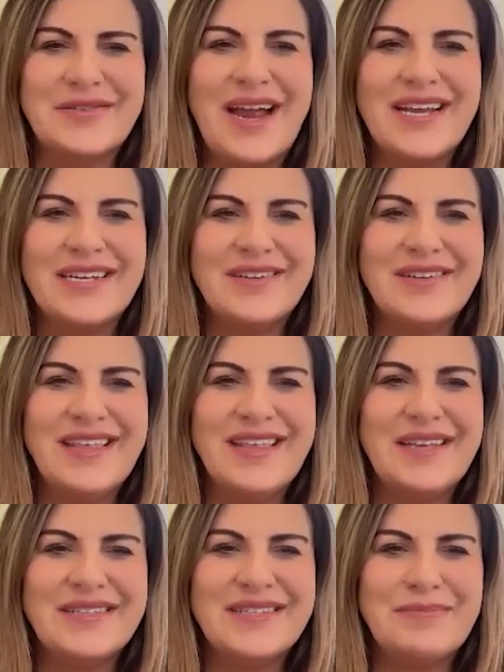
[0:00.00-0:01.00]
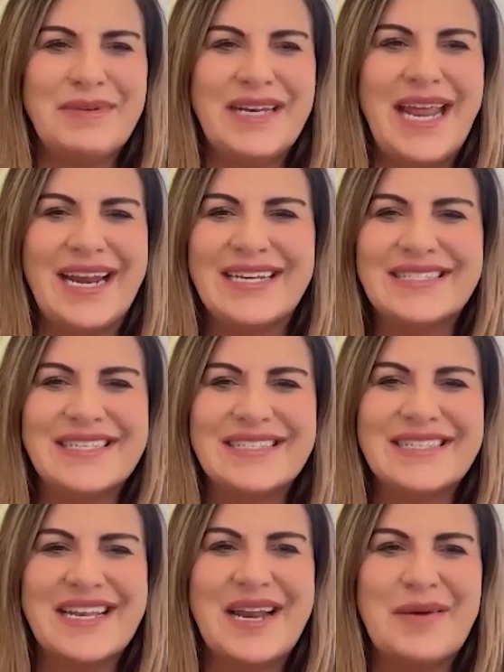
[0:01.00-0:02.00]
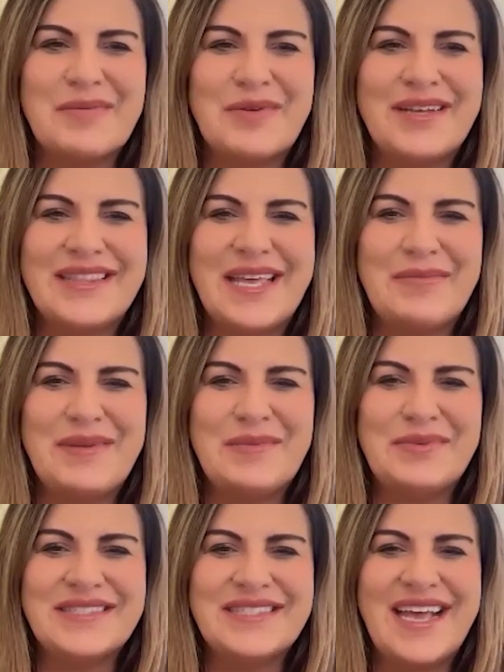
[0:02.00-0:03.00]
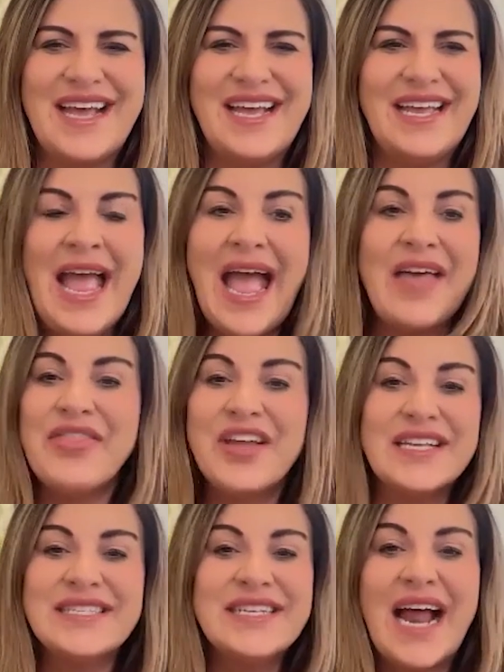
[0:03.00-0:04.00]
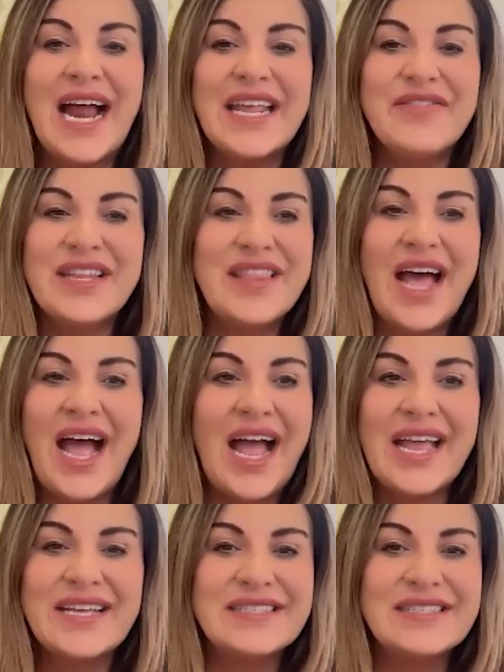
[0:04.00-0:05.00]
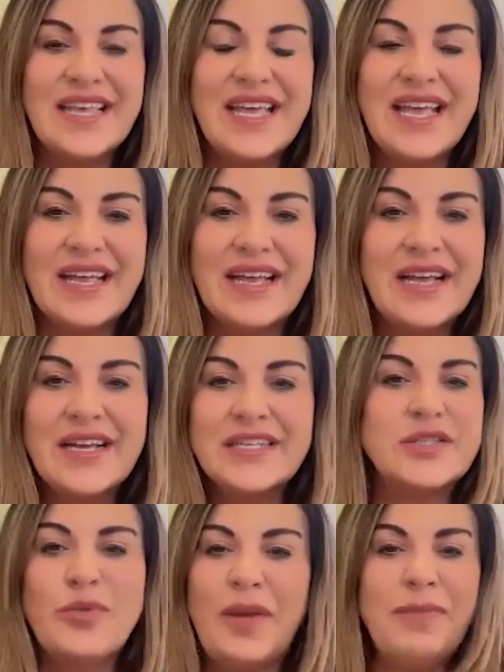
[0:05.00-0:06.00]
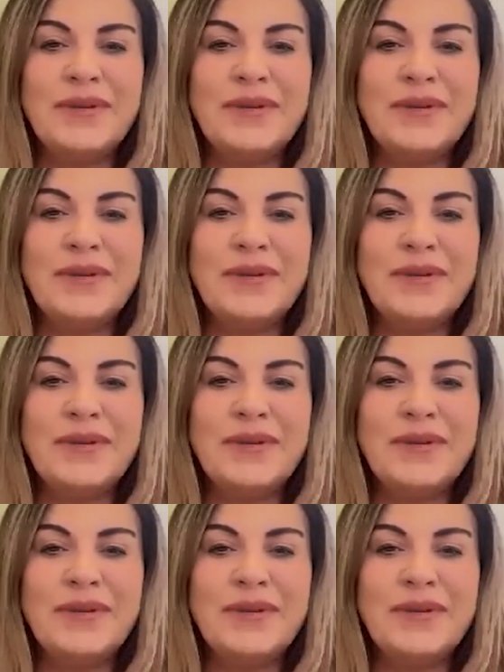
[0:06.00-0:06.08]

right? Don't you think bananas is the number one thing people say? And it's not even the highest thing. Sweet